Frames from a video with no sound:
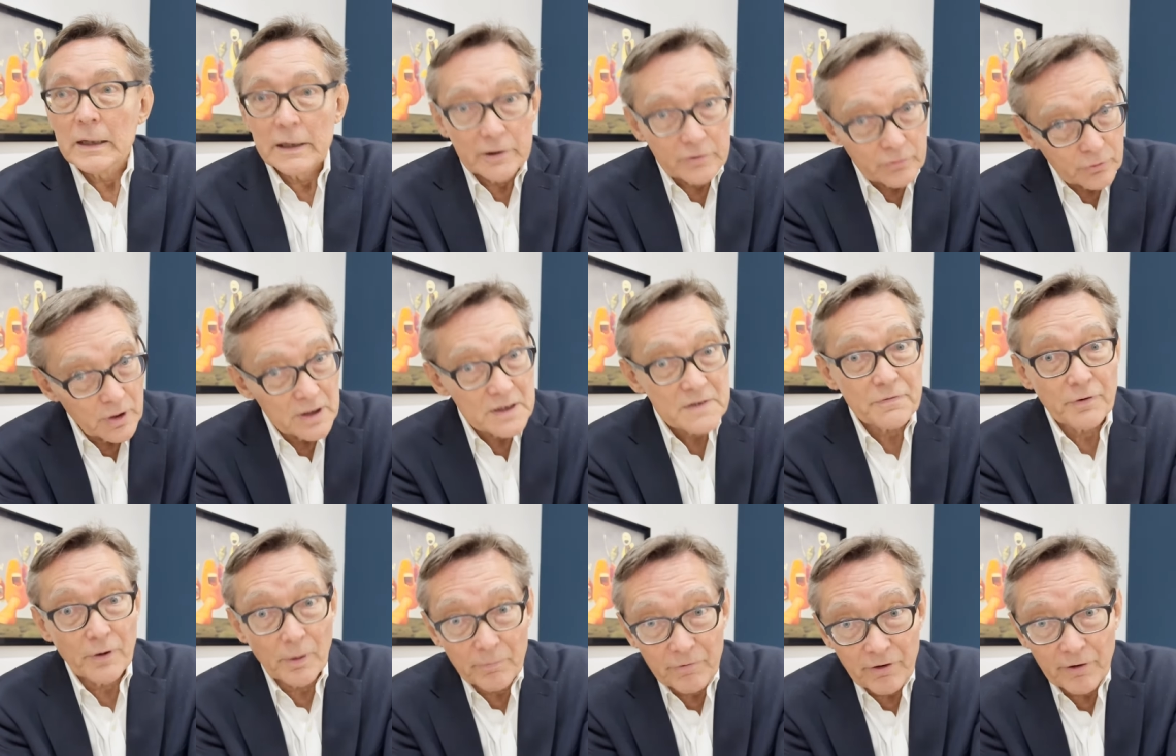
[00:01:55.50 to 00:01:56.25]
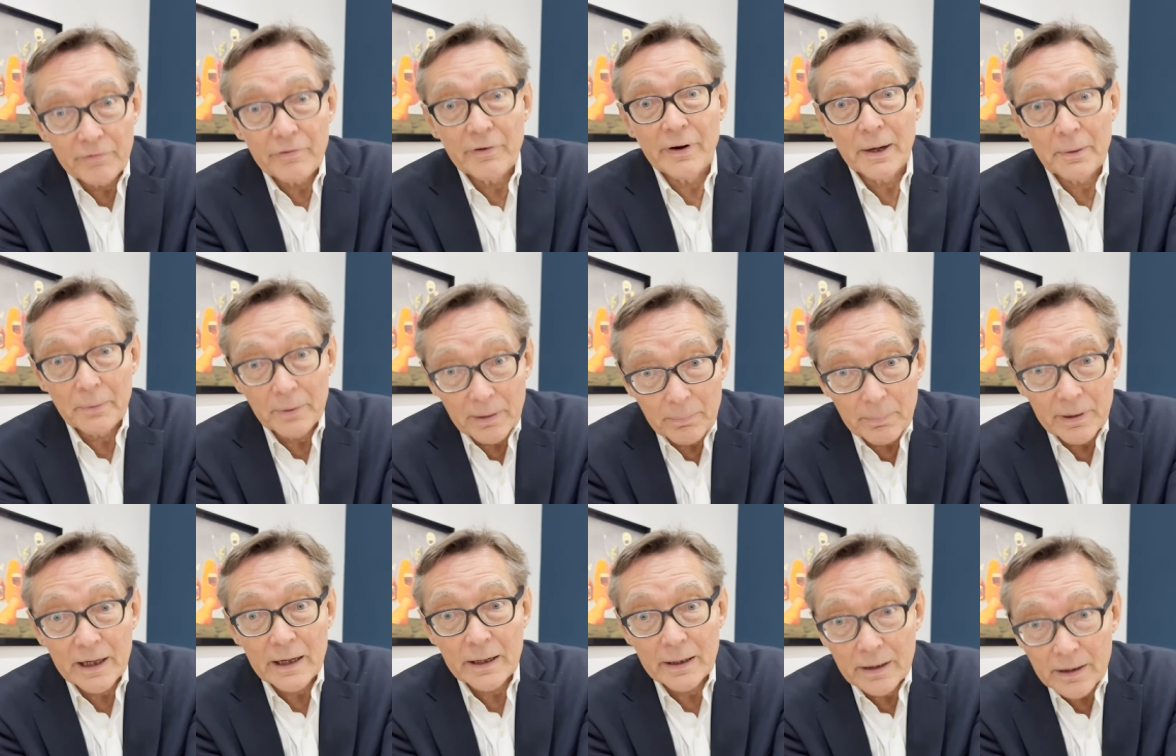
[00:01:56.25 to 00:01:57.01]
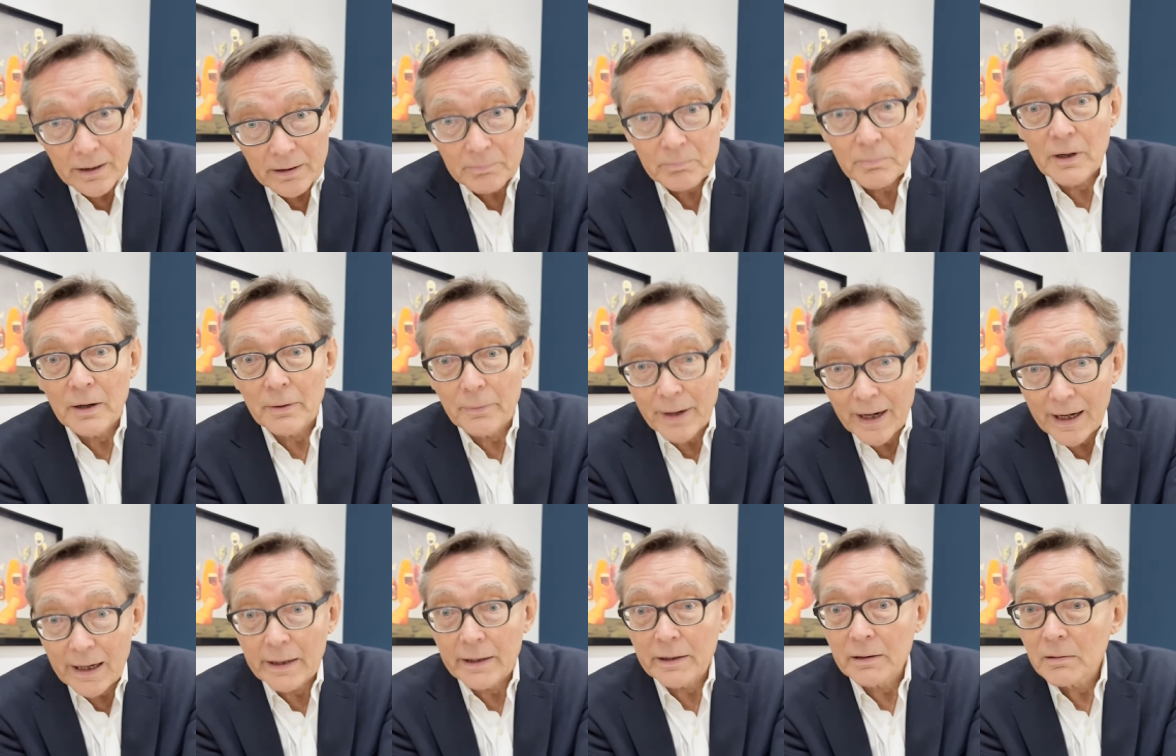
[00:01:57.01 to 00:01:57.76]
It was from the very beginning,
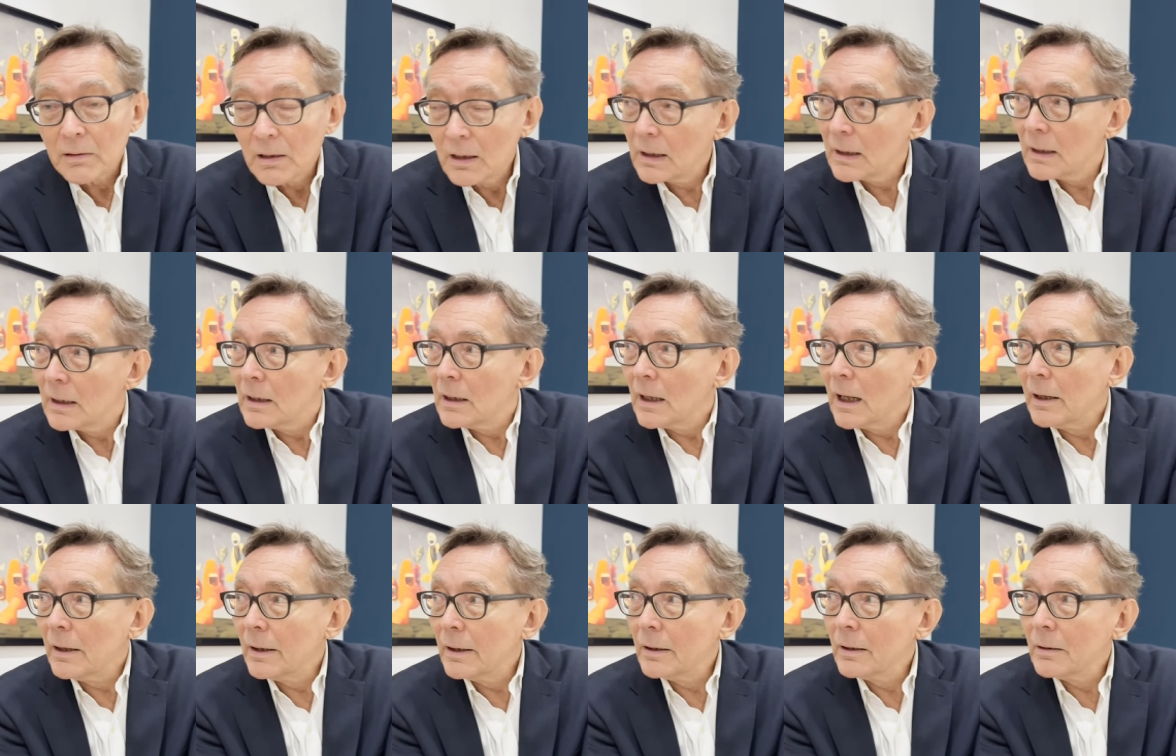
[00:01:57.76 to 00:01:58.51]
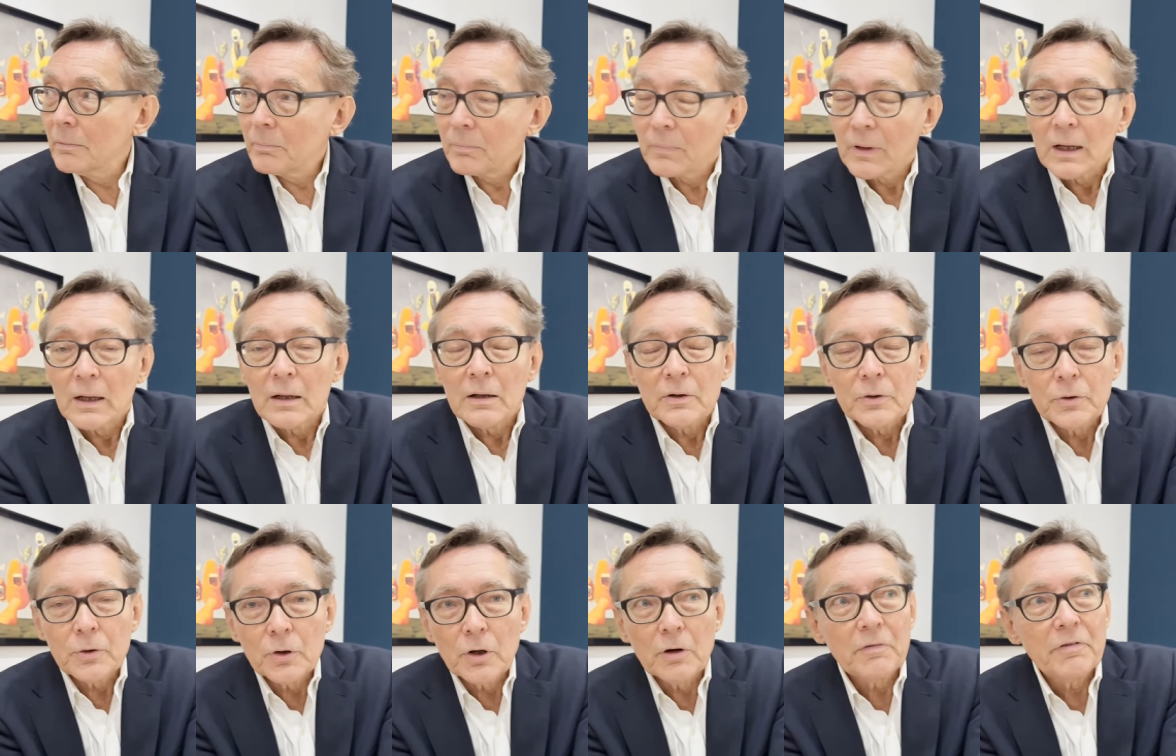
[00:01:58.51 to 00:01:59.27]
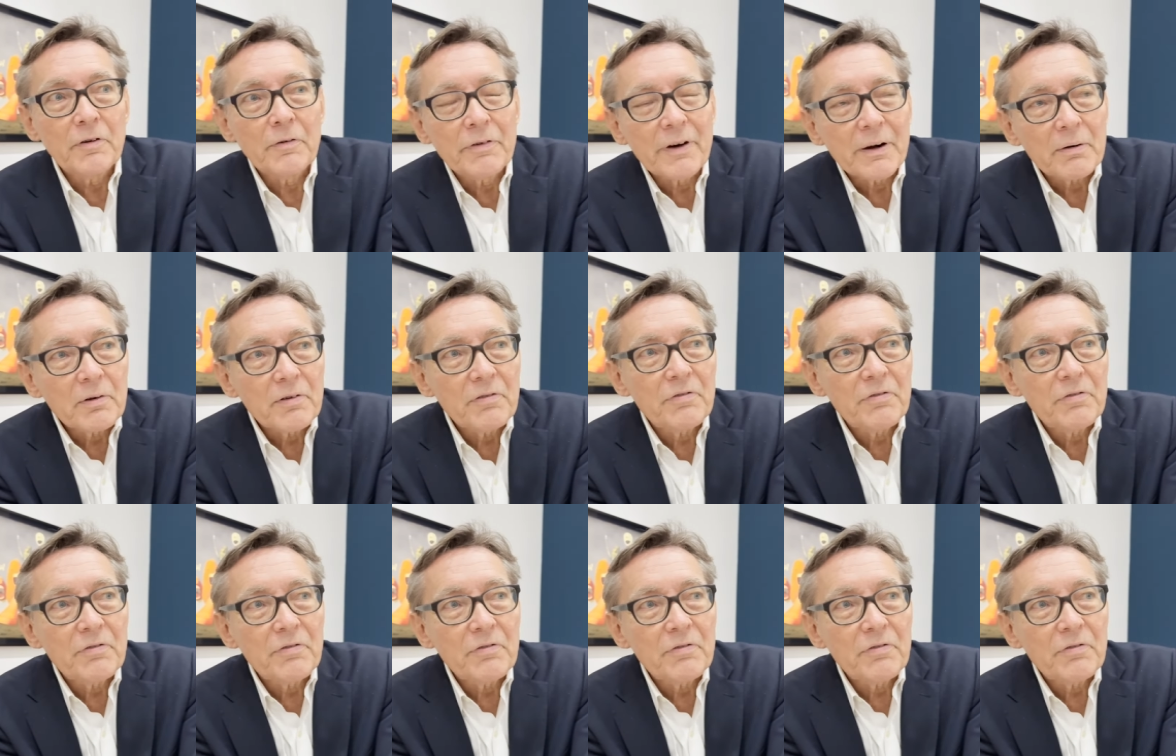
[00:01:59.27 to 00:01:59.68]
really. Um, you know, the very